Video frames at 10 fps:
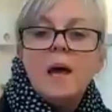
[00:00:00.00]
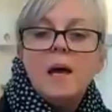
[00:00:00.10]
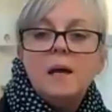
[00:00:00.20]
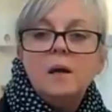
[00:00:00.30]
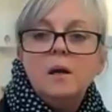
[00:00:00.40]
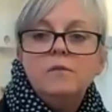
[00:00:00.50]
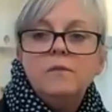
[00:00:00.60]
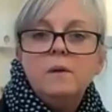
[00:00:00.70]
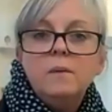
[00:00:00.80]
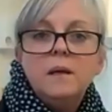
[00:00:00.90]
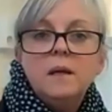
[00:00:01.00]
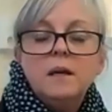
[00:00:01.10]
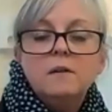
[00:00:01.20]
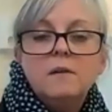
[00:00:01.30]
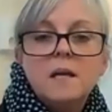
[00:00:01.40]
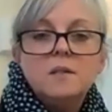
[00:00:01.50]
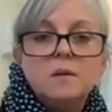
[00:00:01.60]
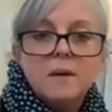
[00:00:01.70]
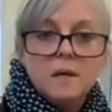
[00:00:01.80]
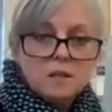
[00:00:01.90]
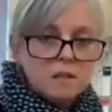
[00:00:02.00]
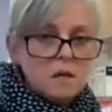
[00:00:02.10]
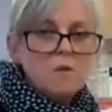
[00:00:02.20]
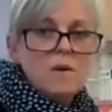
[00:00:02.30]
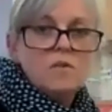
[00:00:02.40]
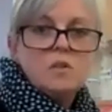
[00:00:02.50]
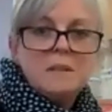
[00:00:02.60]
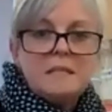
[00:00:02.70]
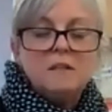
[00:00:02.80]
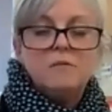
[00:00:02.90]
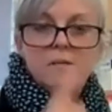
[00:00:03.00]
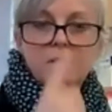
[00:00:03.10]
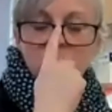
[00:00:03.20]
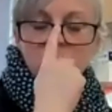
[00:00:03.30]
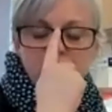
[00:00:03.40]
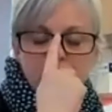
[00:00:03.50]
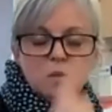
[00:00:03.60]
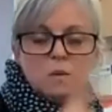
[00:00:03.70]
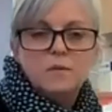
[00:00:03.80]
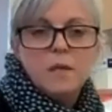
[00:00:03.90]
and hopefully we can get cracking. So we're going to start with 23 multiplied by 12.